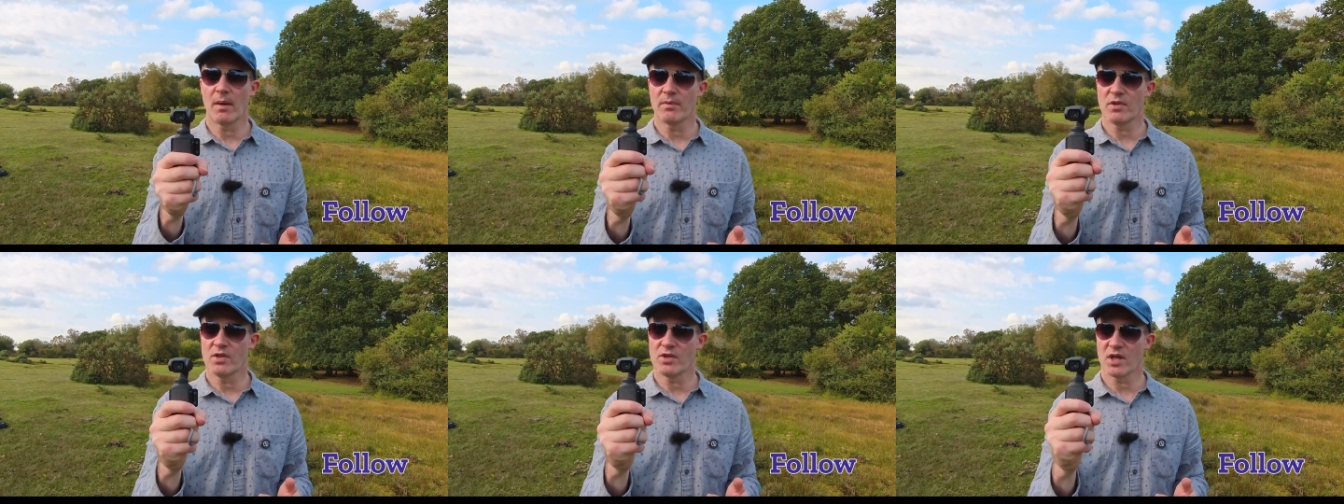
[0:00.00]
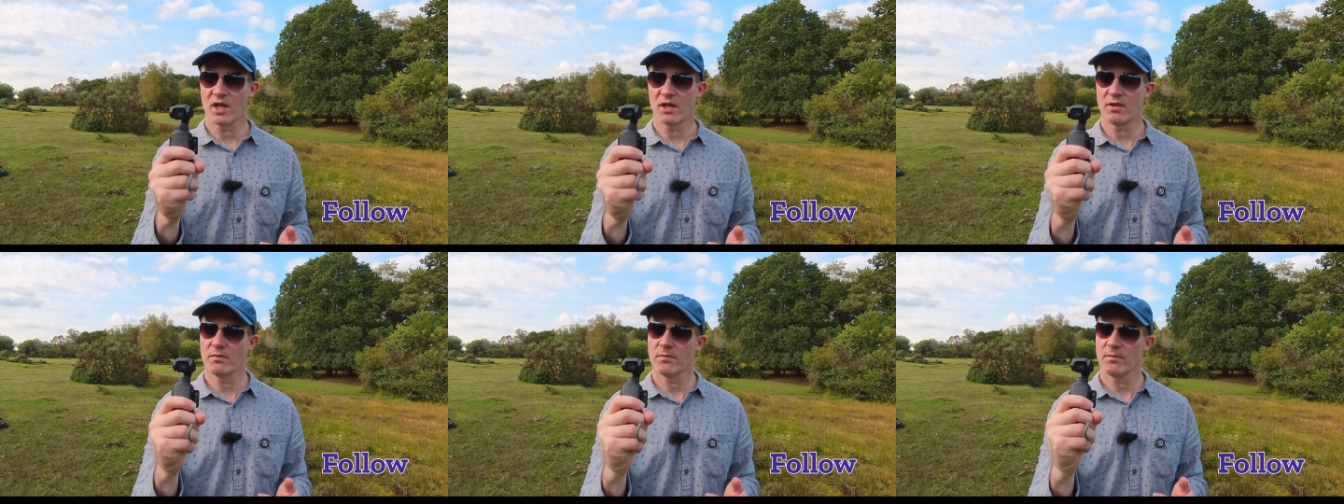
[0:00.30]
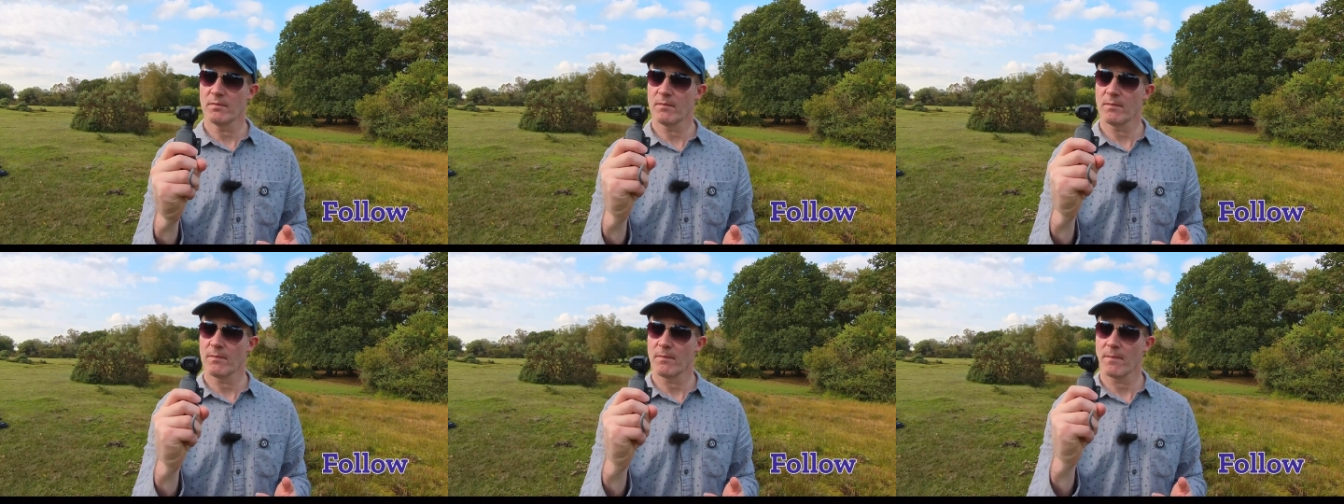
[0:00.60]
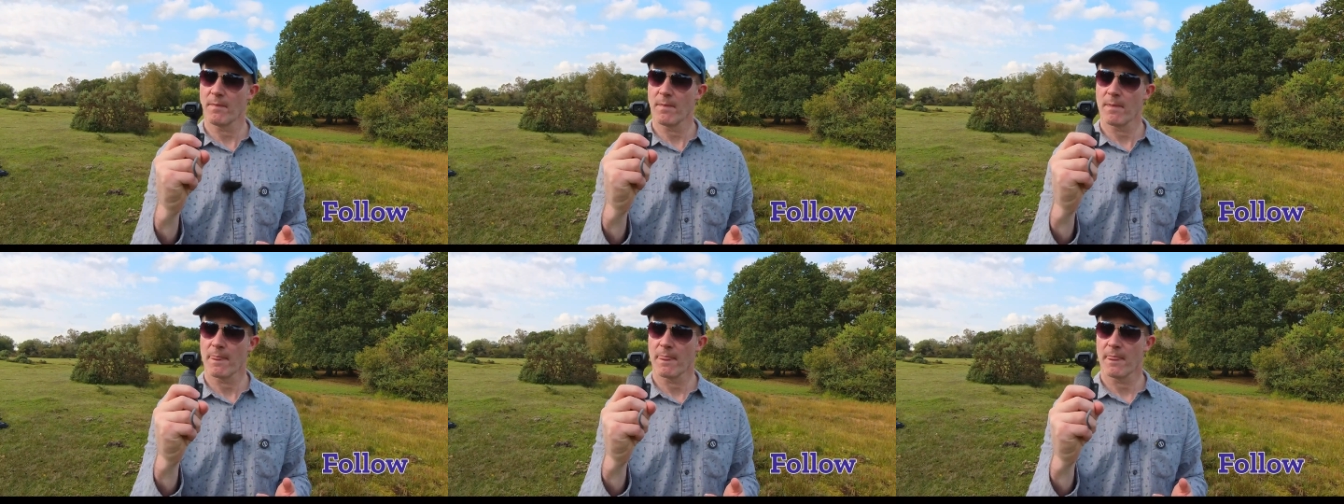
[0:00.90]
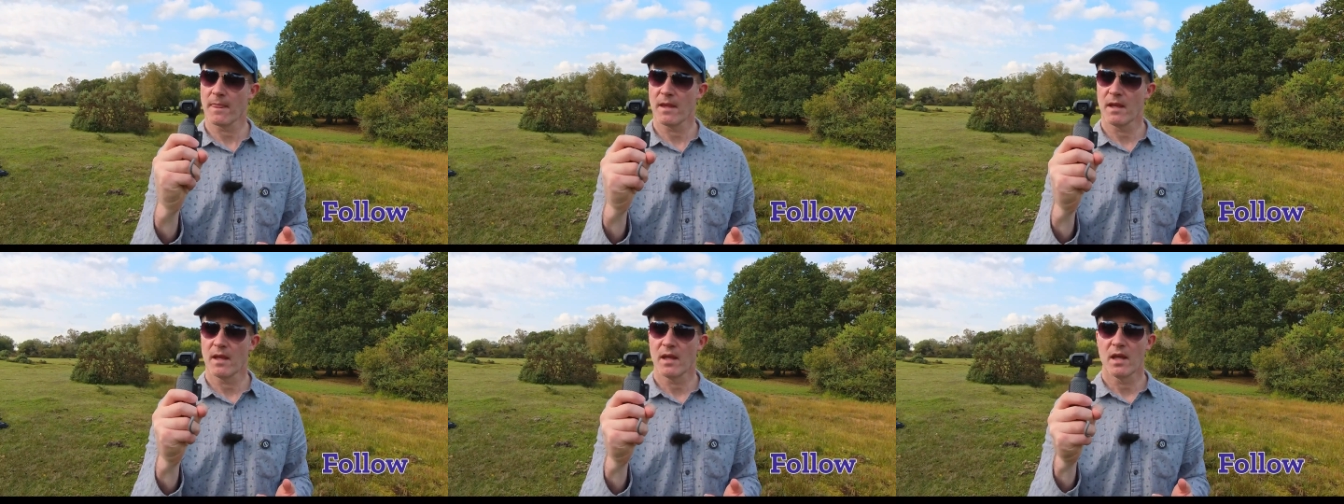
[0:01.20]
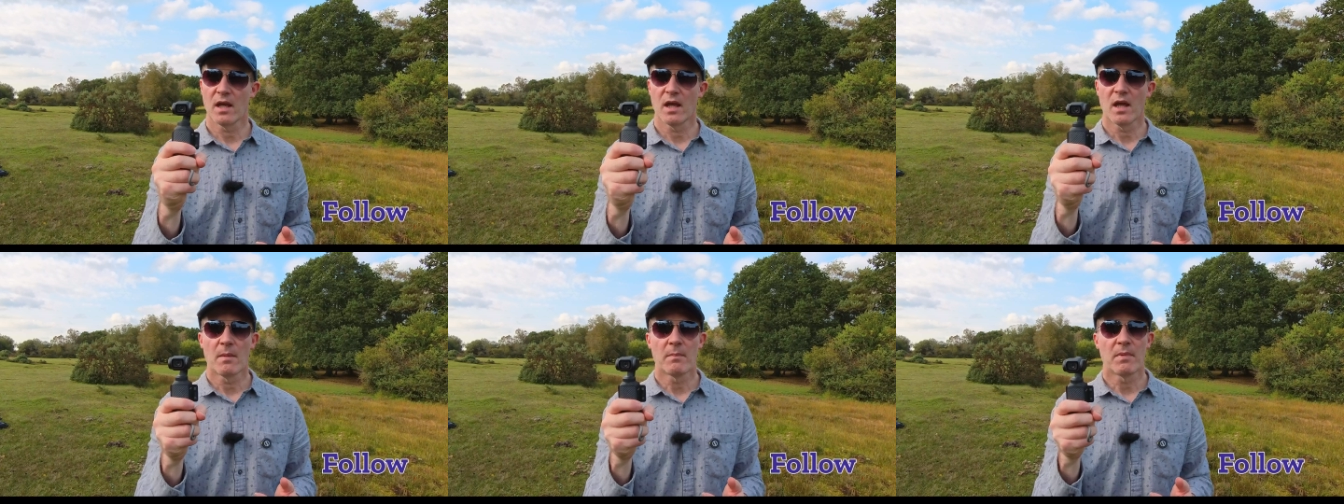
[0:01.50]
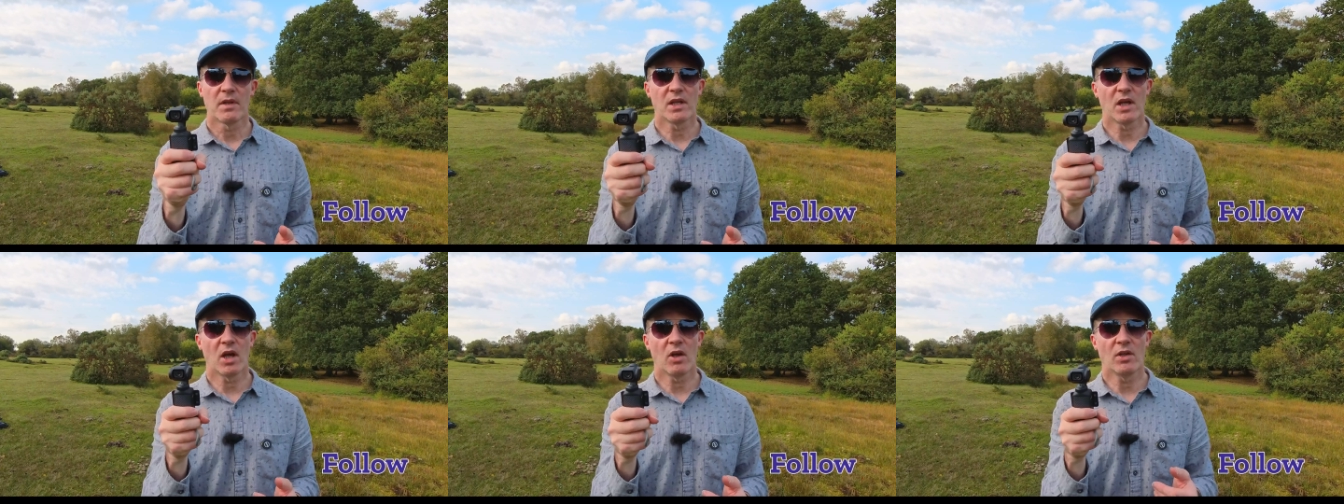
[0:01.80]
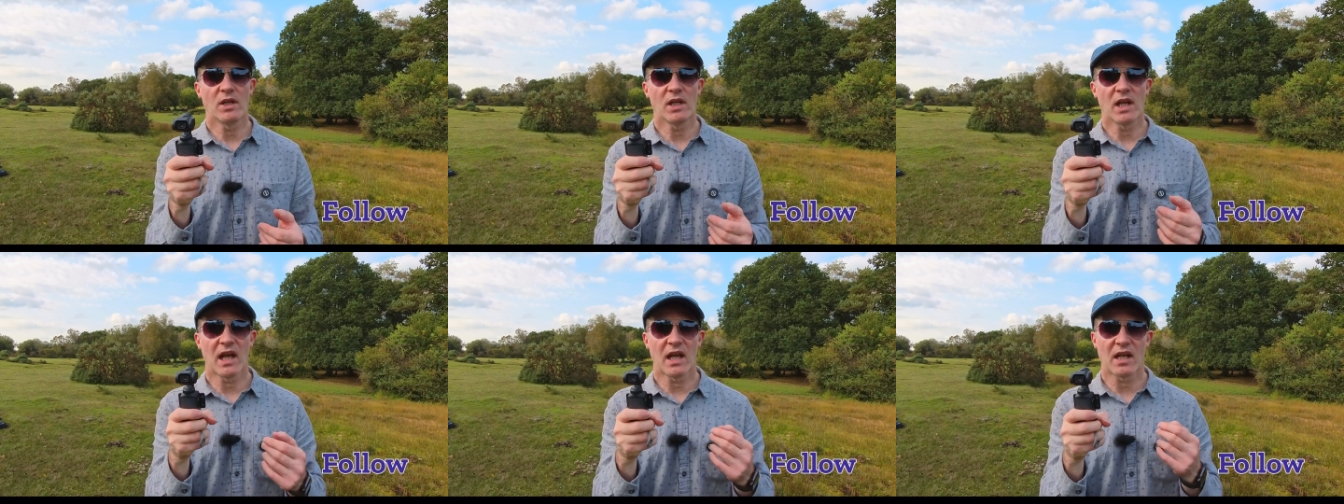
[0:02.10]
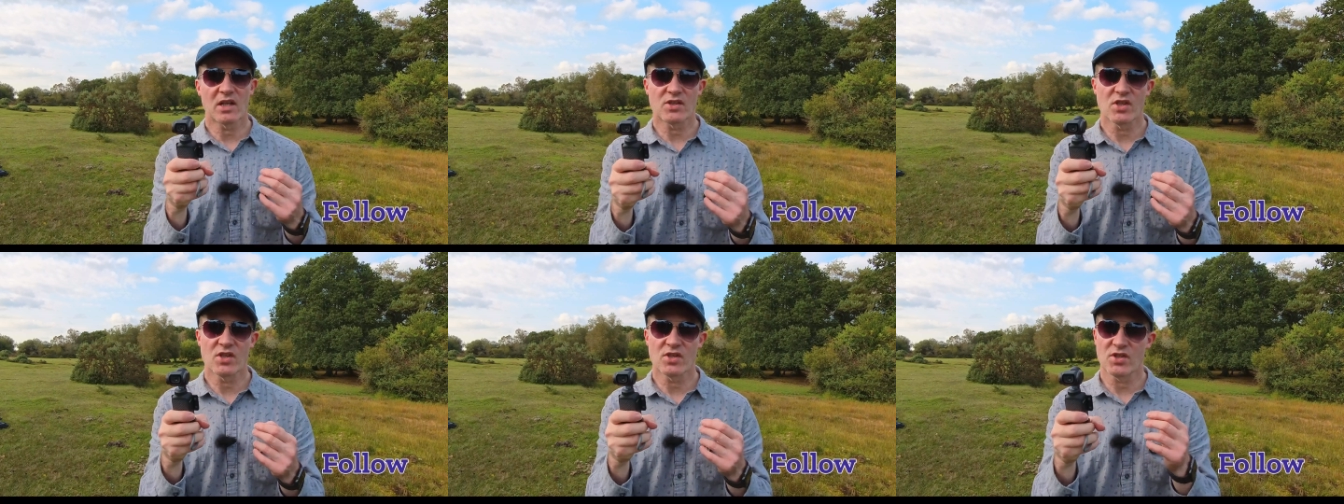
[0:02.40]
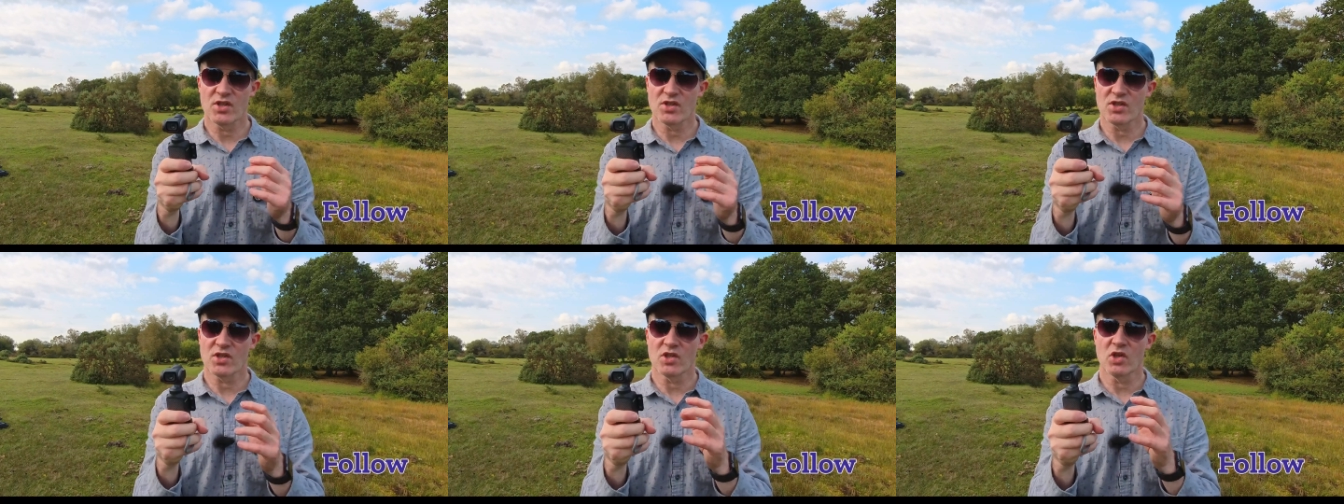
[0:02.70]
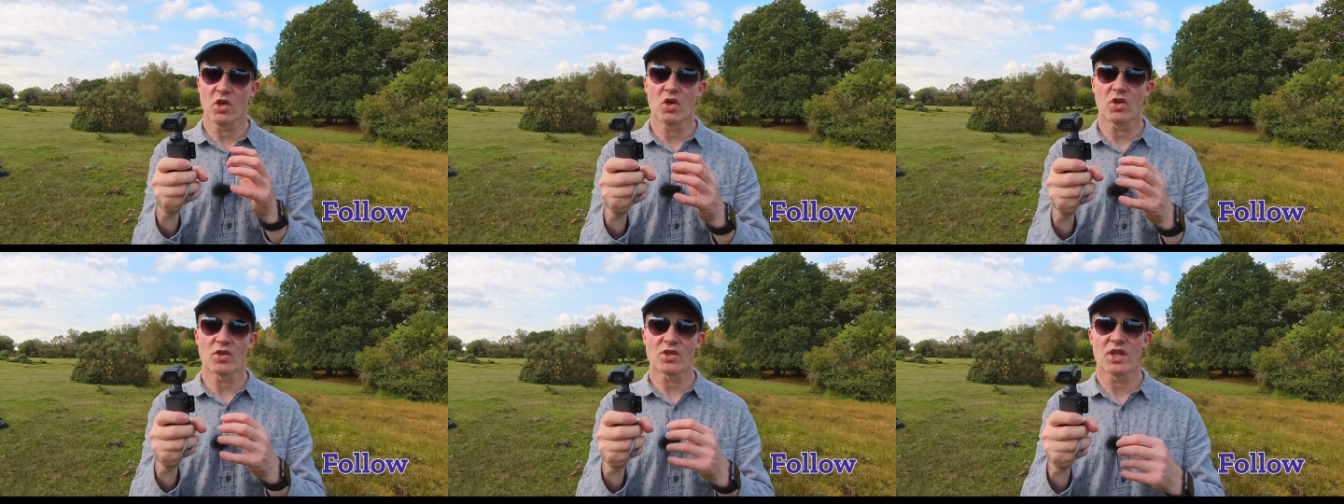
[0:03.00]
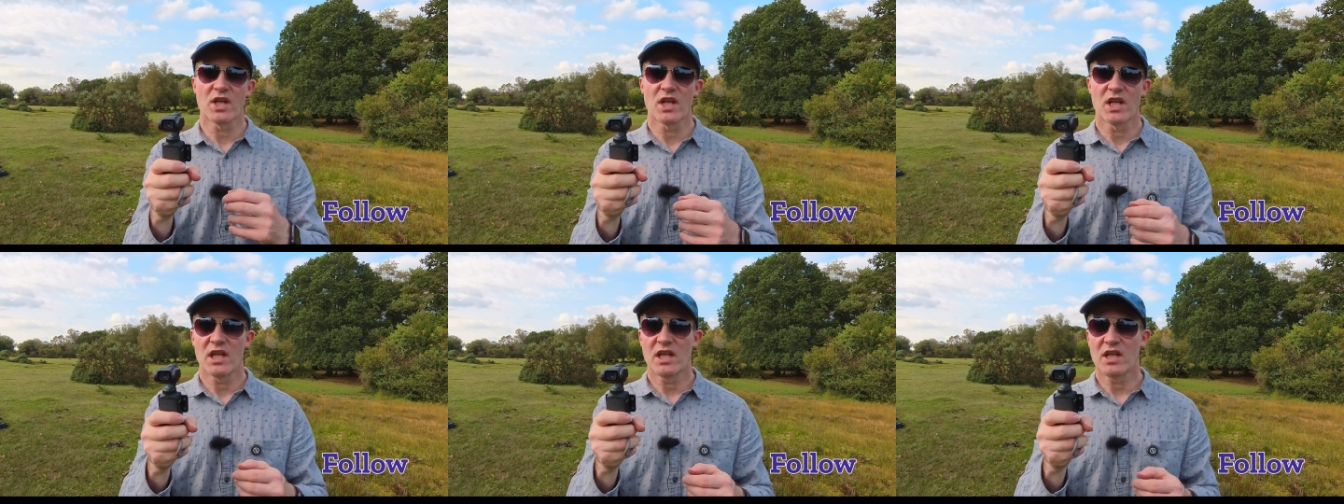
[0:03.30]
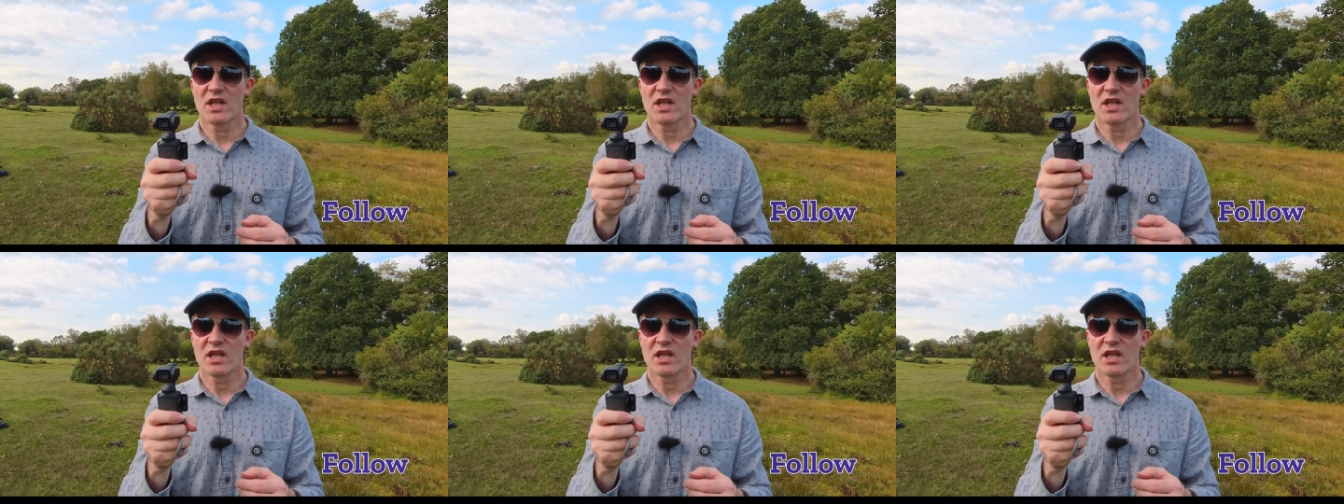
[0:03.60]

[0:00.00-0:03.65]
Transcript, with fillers: up and down. But the only axis this is locked